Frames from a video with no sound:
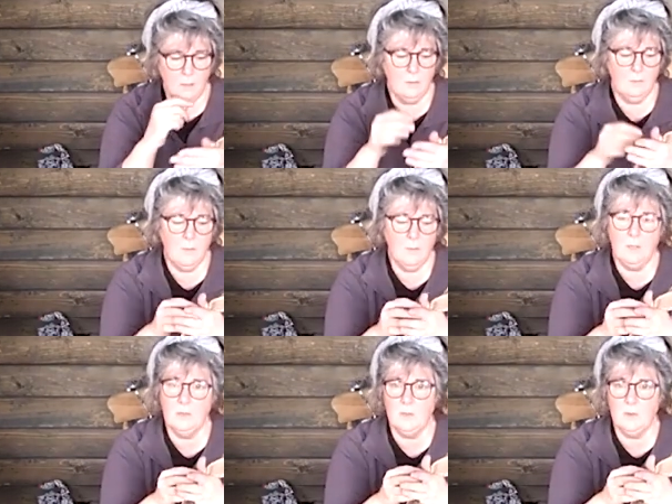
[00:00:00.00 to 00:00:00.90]

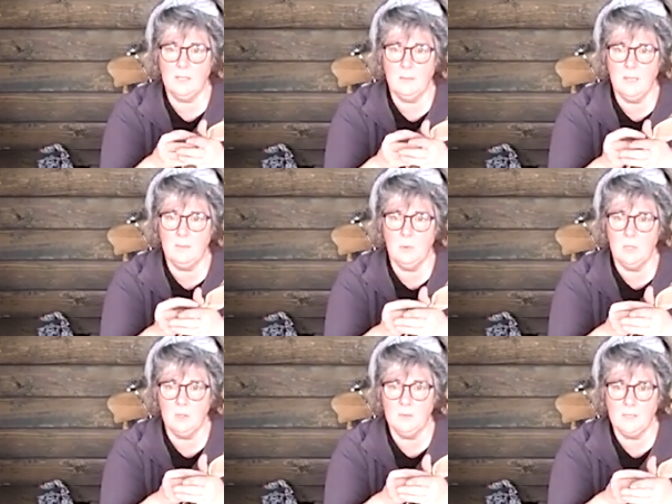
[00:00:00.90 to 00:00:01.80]
ribbon, so it's a bit more
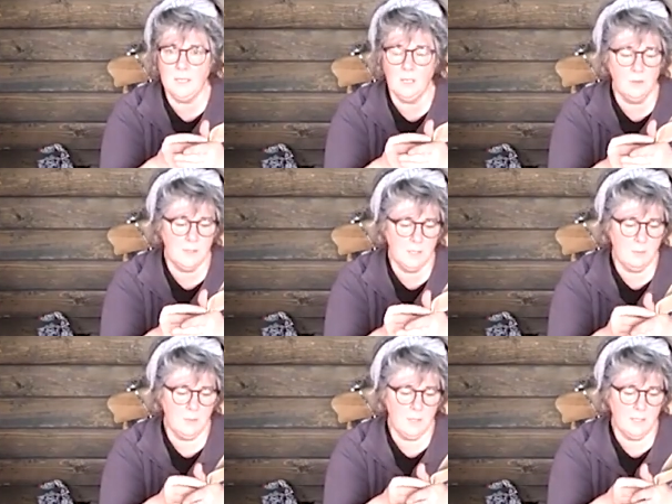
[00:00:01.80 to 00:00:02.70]
loosey-goosey,
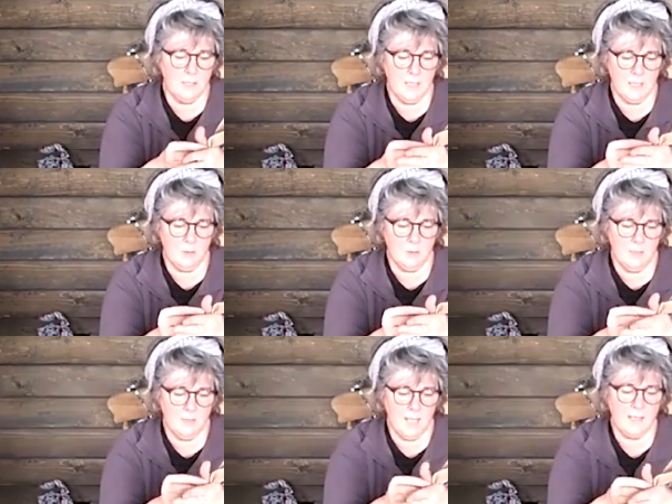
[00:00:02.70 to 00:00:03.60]
but
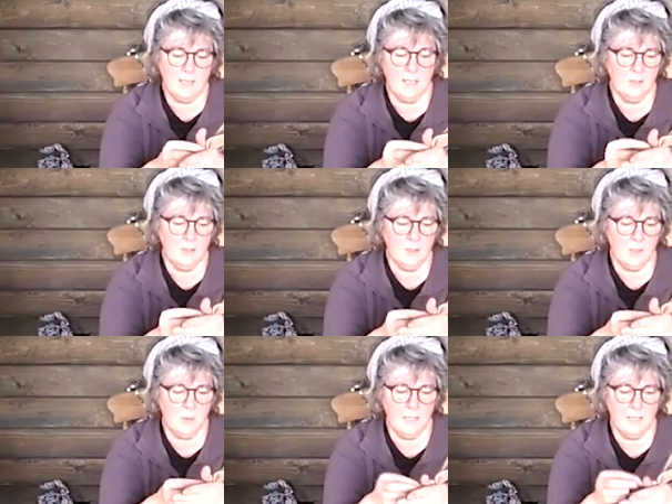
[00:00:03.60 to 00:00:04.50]
it's Hessian, so it's
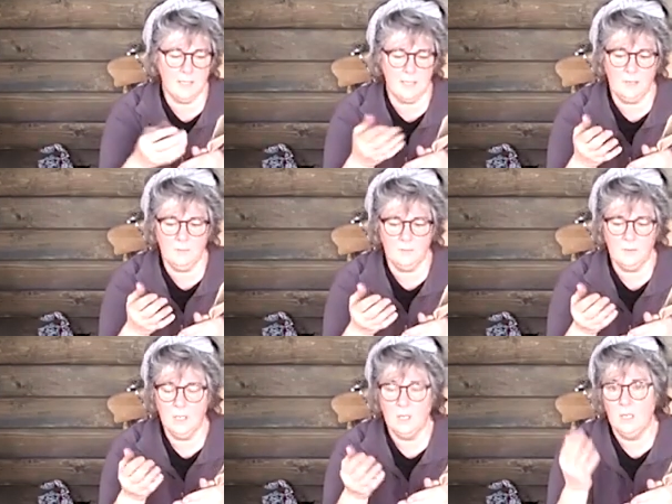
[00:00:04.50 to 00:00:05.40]
quite stiff.
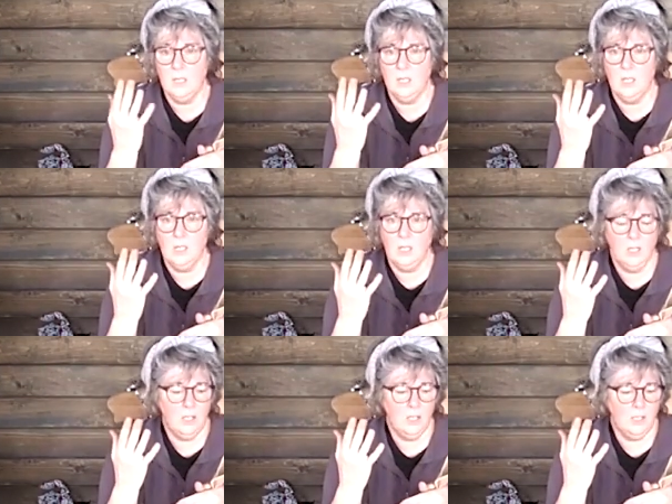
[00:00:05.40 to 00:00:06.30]

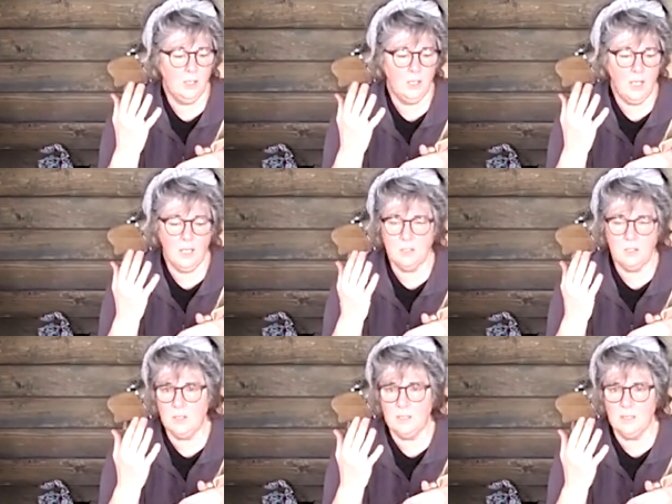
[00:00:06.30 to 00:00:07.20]
You can gauge
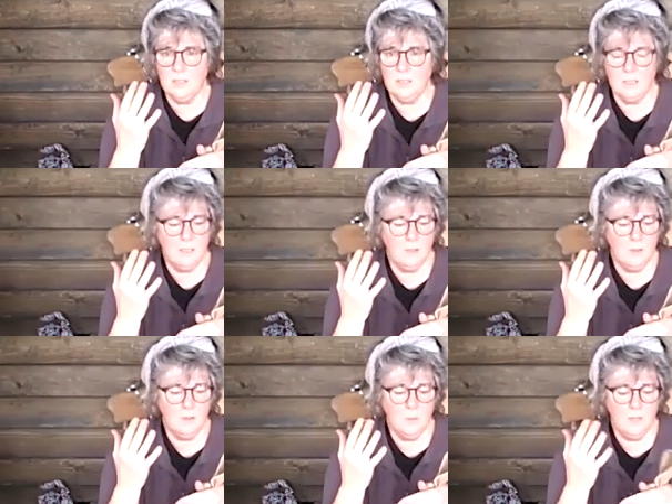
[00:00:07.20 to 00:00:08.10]

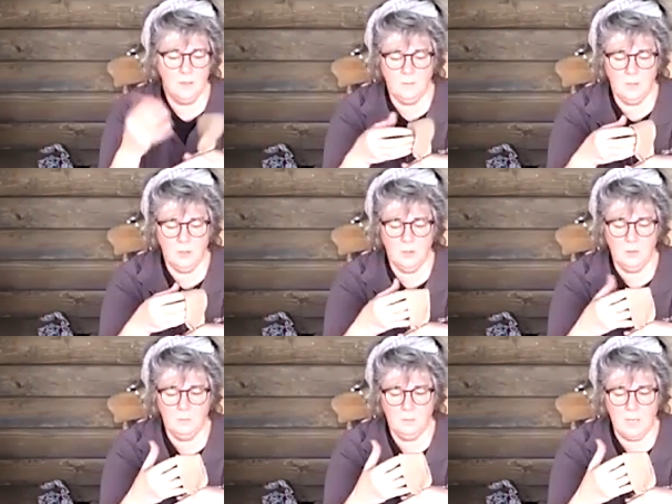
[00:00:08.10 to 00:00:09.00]
the width of the
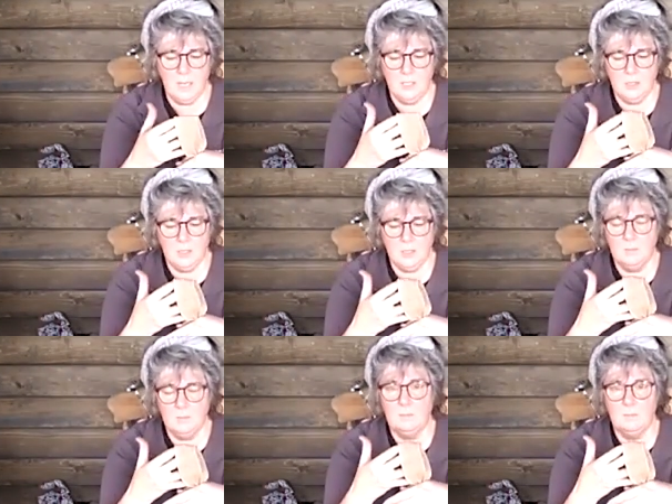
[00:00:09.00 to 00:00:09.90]
loop by just
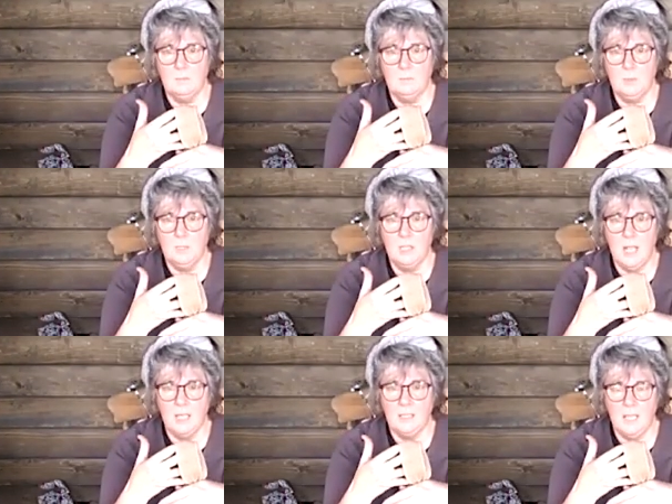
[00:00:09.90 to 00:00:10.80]
putting your
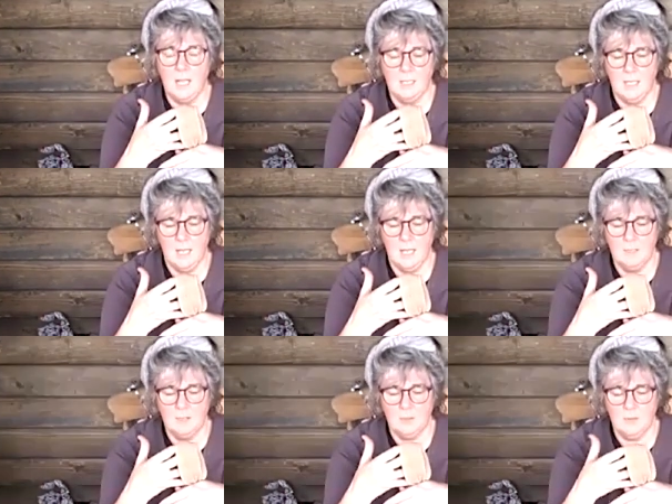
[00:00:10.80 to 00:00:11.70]
hand like that.
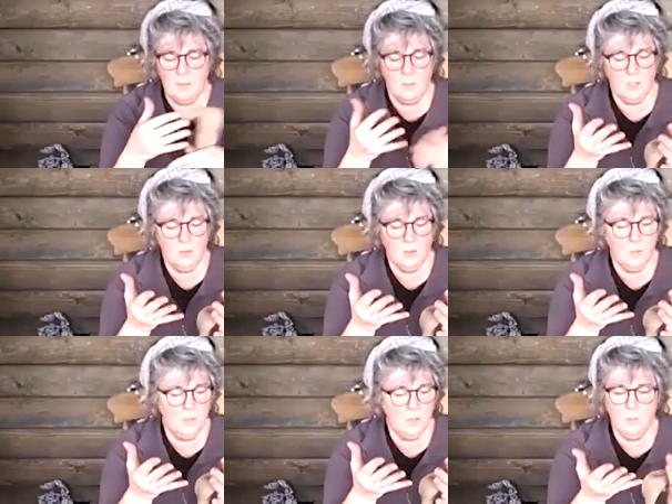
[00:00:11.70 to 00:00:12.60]
So then when you do
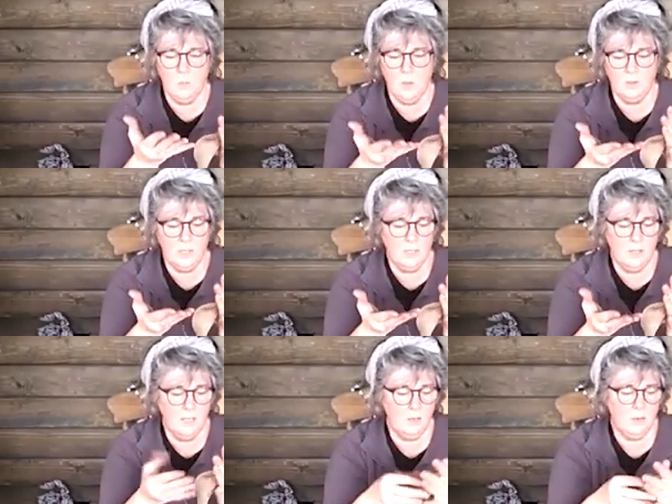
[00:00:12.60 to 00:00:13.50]
the other one, you can
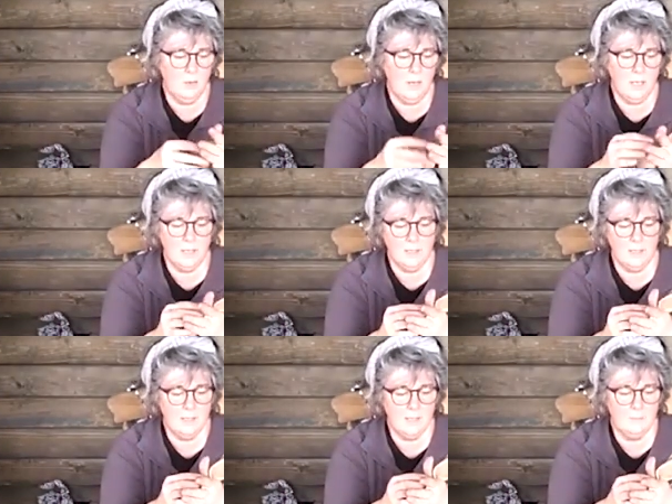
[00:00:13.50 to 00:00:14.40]
think, all right, that's the
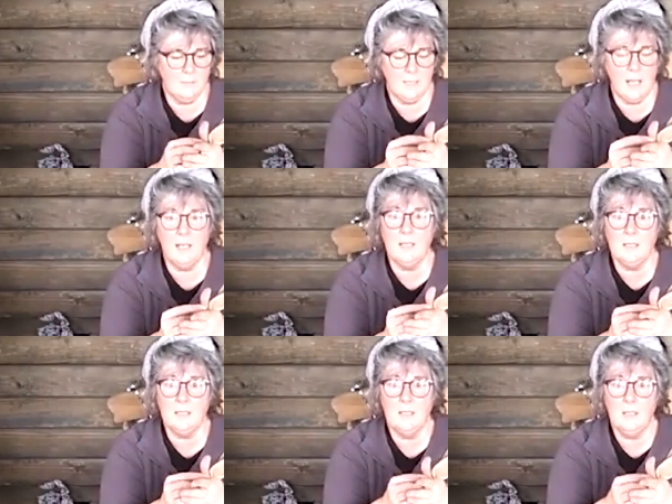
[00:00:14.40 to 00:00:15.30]
same size.